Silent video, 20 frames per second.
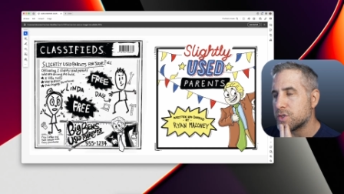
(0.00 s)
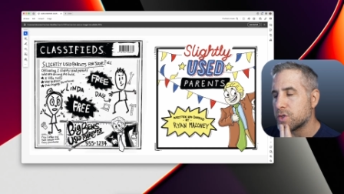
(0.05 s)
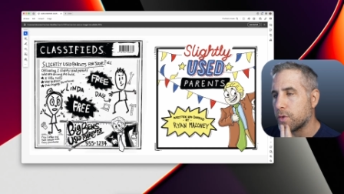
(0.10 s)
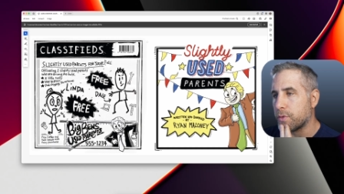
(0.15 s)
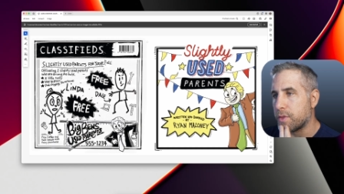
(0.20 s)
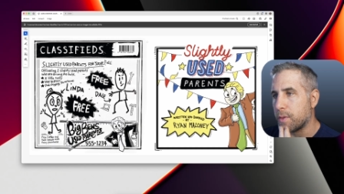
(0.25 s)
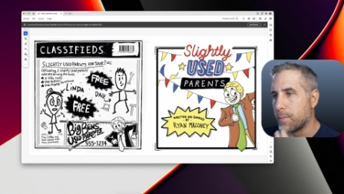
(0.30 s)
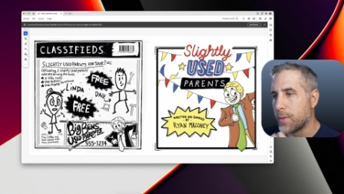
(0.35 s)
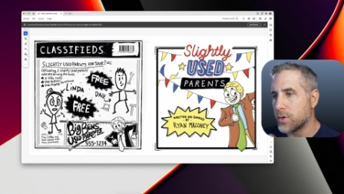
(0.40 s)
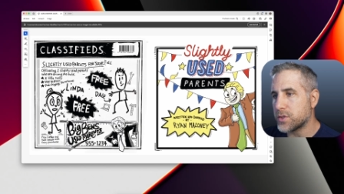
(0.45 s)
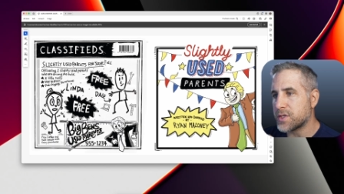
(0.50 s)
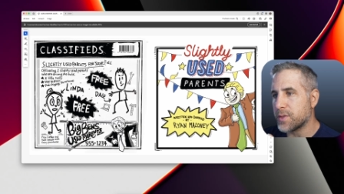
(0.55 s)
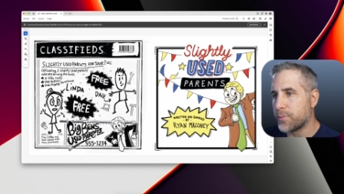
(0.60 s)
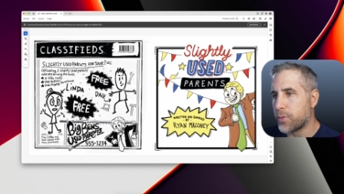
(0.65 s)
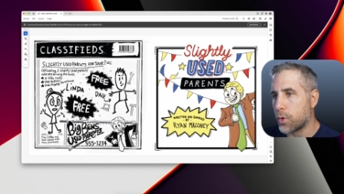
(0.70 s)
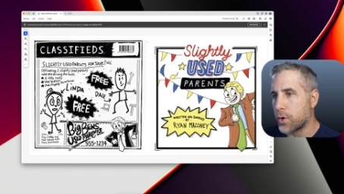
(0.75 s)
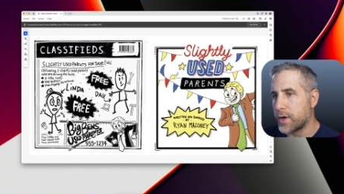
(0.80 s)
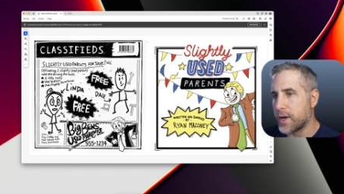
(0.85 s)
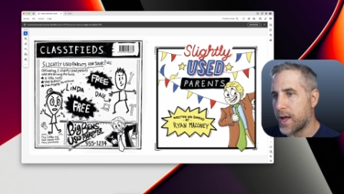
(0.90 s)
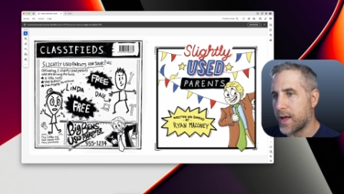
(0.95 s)
So the most
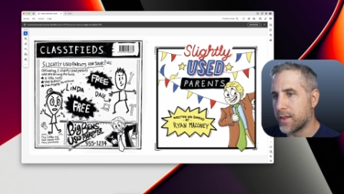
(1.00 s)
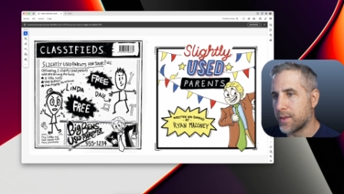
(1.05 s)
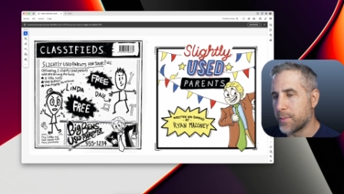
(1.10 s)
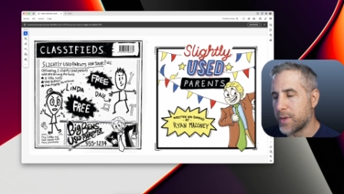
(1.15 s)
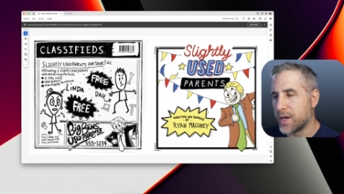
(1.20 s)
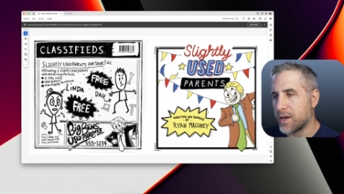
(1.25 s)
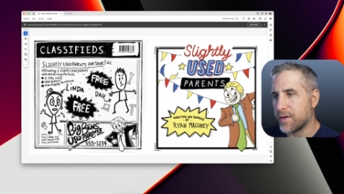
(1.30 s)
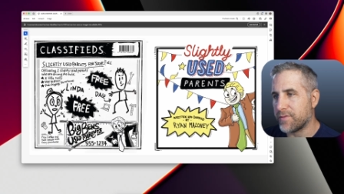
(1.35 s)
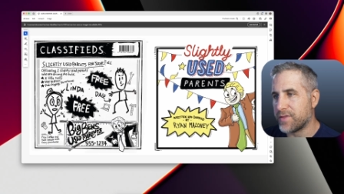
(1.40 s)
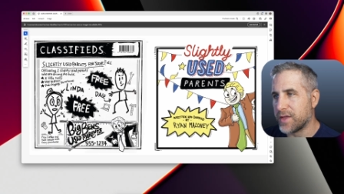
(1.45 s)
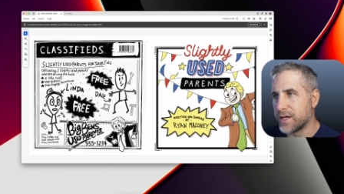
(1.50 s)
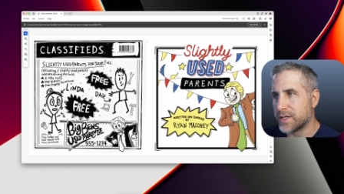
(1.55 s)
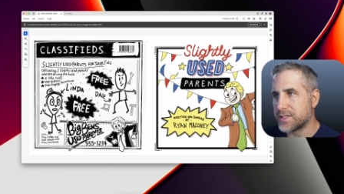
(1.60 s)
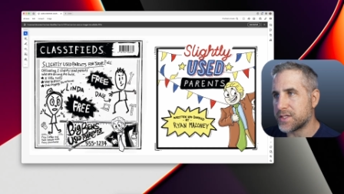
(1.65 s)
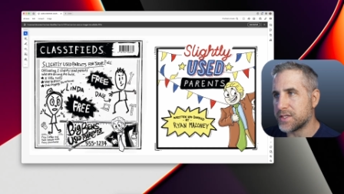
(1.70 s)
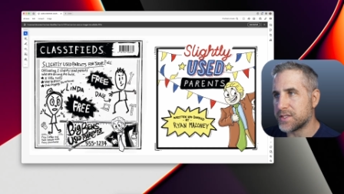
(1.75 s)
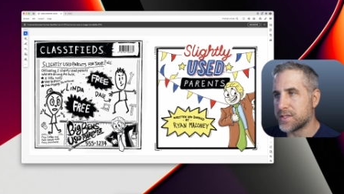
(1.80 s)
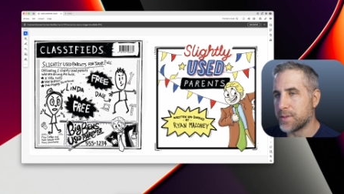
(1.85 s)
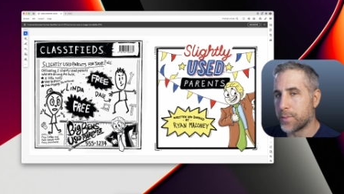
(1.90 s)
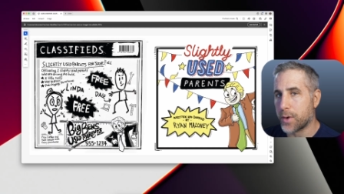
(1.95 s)
important element of
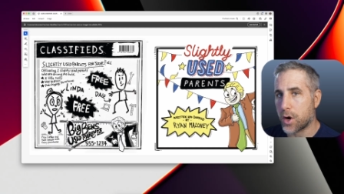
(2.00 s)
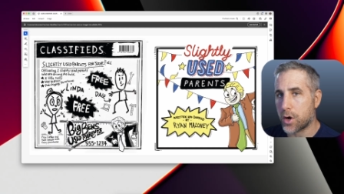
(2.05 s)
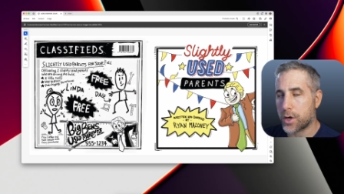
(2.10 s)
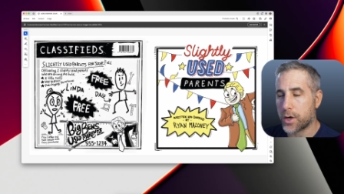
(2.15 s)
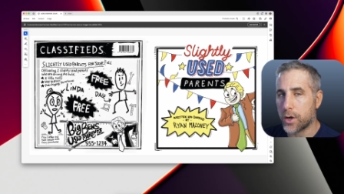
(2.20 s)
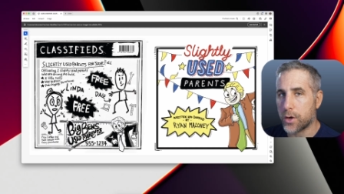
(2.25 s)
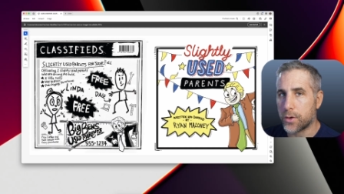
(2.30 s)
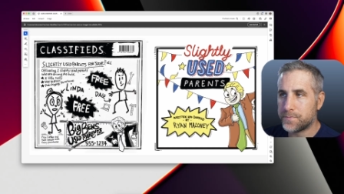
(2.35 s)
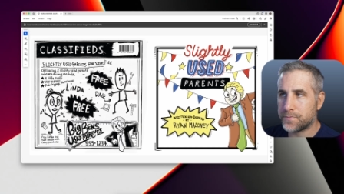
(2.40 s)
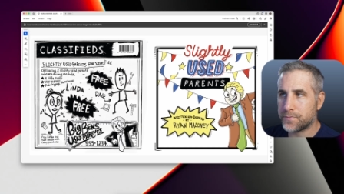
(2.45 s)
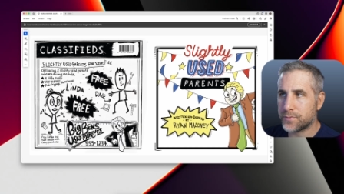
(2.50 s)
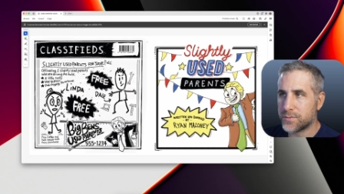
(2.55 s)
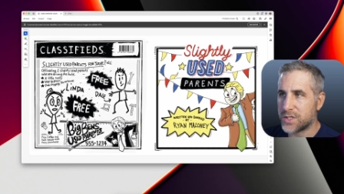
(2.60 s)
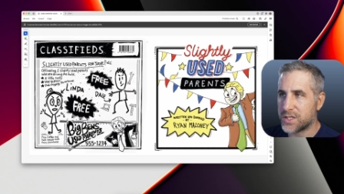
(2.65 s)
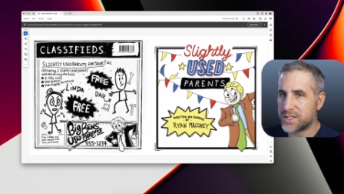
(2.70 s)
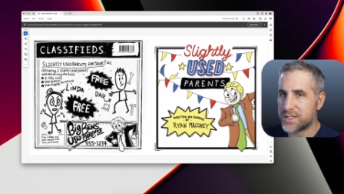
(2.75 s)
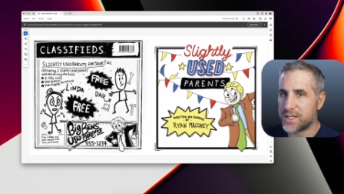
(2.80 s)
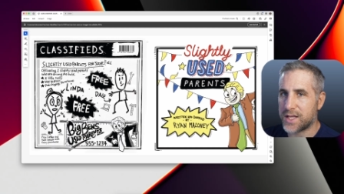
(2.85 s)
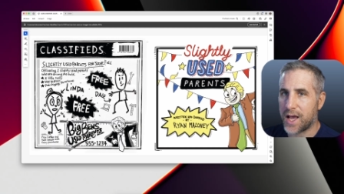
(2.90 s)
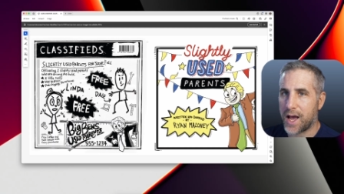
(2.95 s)
this is the barcode.
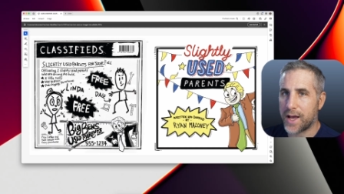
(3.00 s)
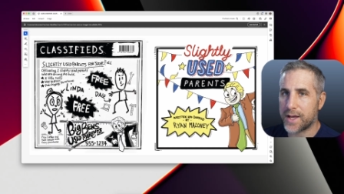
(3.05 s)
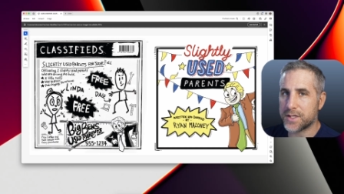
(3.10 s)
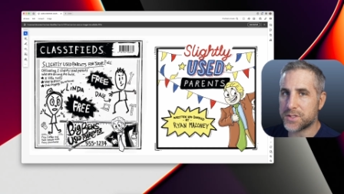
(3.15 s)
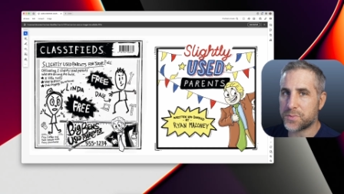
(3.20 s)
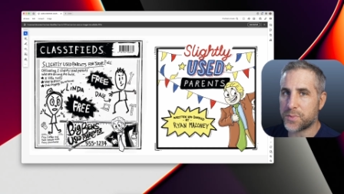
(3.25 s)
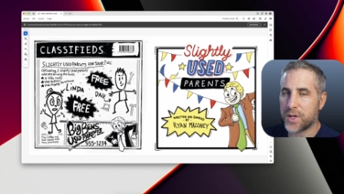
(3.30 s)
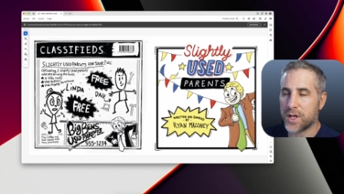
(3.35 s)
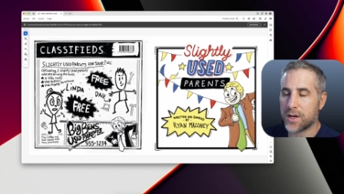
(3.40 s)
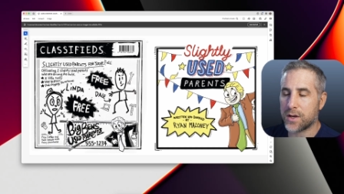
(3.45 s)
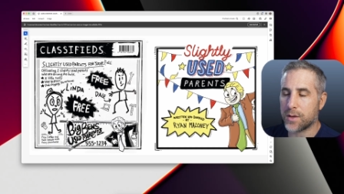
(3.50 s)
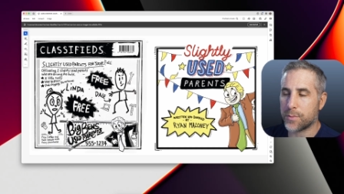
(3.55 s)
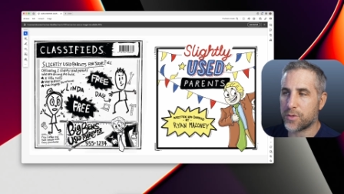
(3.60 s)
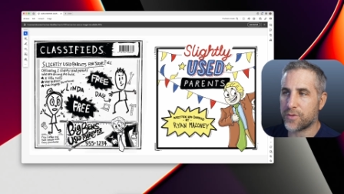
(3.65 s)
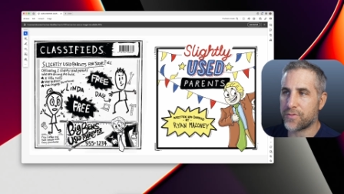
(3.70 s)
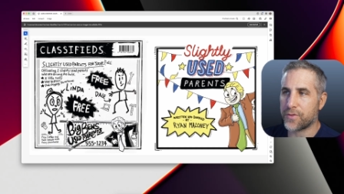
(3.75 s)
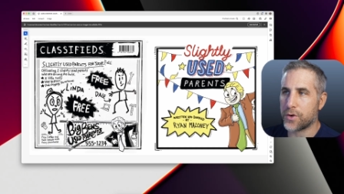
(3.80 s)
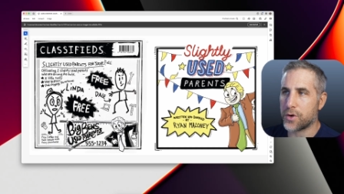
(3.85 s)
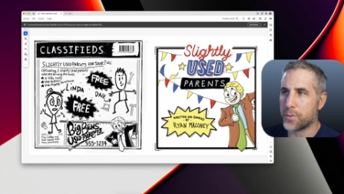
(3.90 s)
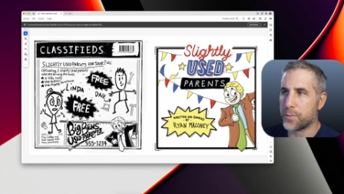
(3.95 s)
This is the ISBN number
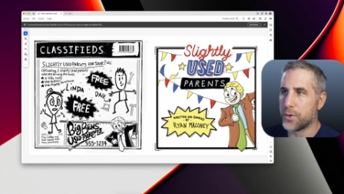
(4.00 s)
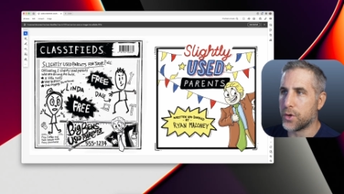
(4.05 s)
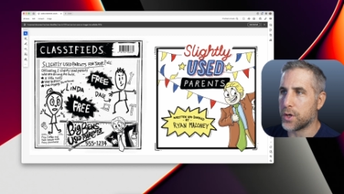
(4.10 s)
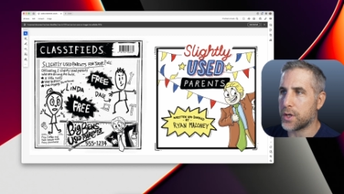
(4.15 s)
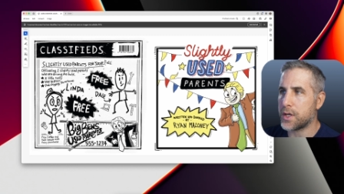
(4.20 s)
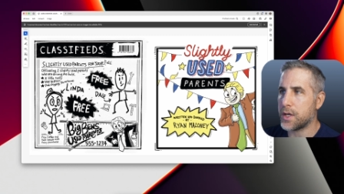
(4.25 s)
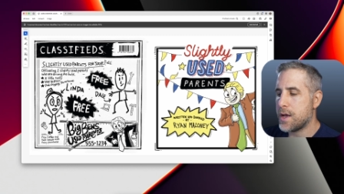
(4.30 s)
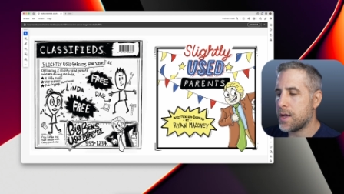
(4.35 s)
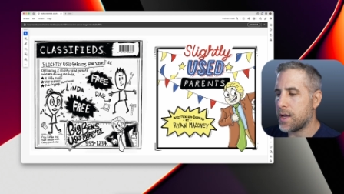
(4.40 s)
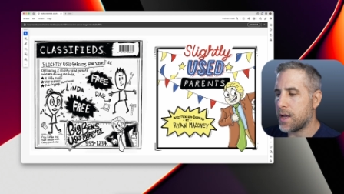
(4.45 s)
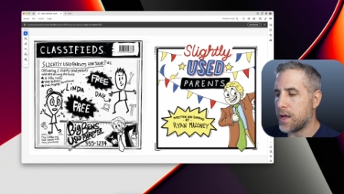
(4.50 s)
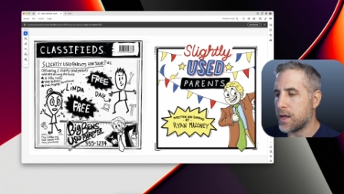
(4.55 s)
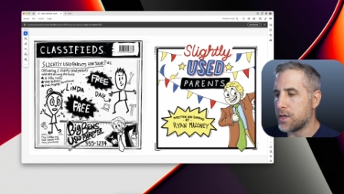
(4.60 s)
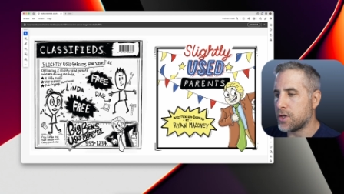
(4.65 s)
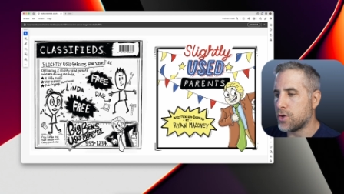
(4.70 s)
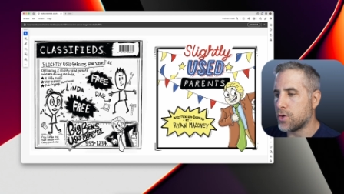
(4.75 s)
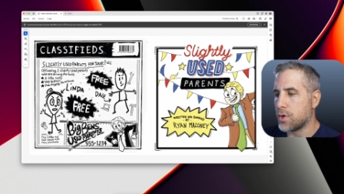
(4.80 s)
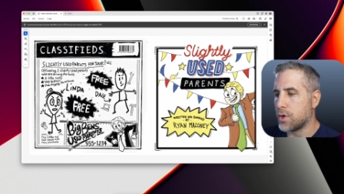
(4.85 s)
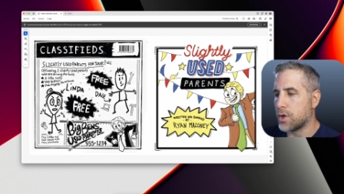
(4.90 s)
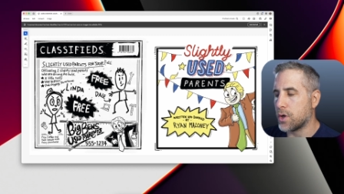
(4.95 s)
for your book, and
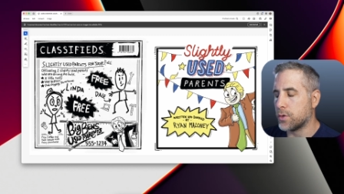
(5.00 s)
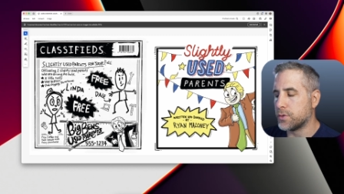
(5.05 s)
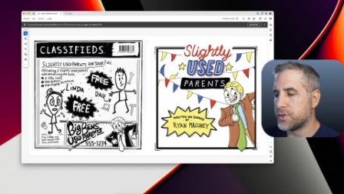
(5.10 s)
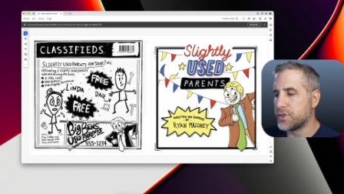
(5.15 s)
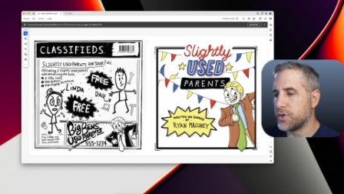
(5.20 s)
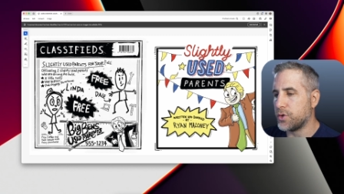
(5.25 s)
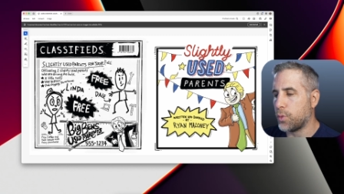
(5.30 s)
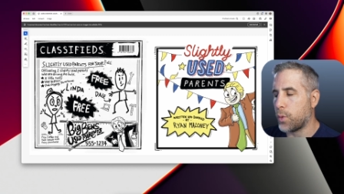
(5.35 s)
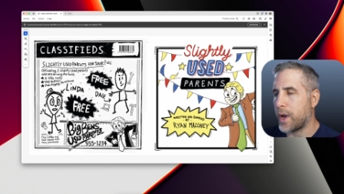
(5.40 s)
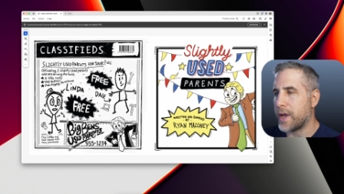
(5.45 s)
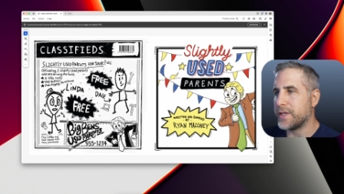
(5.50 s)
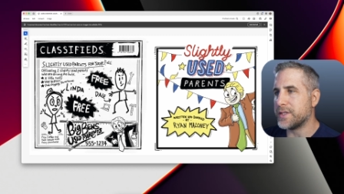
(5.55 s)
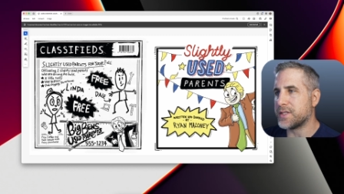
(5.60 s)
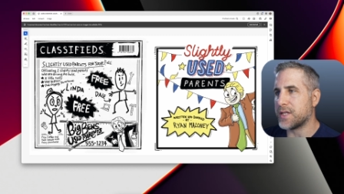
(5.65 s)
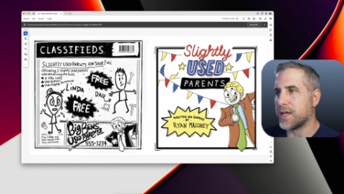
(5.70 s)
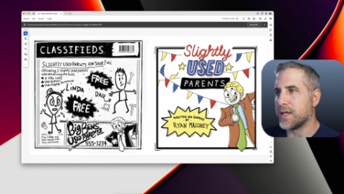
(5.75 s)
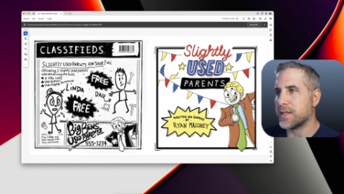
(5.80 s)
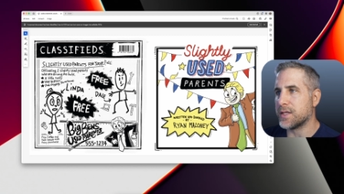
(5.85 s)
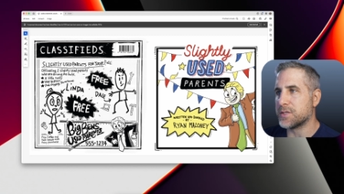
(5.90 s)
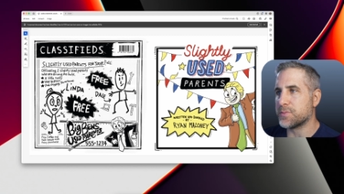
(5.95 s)
you can go two ways
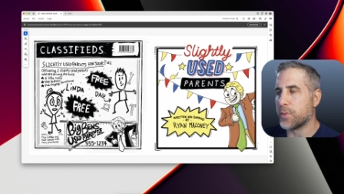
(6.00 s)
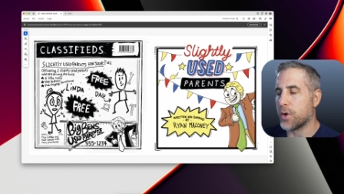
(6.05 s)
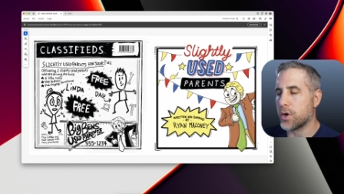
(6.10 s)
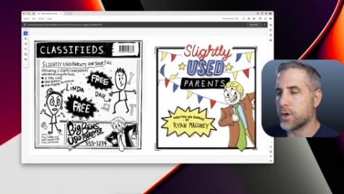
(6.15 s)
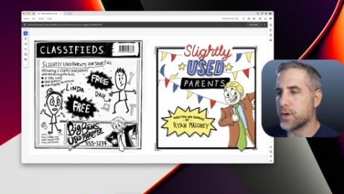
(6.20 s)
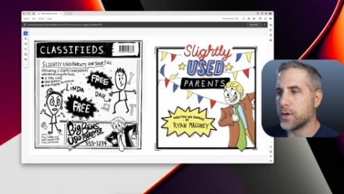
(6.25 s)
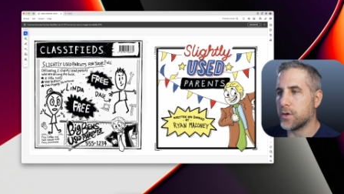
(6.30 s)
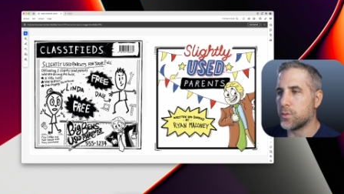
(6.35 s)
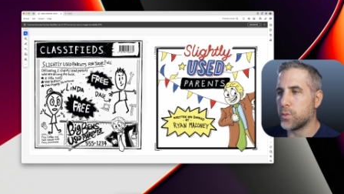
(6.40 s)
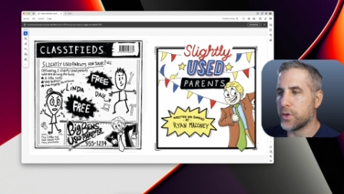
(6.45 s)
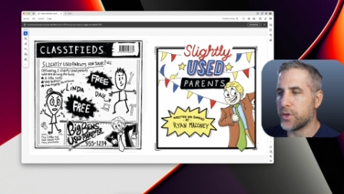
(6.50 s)
to get this barcode.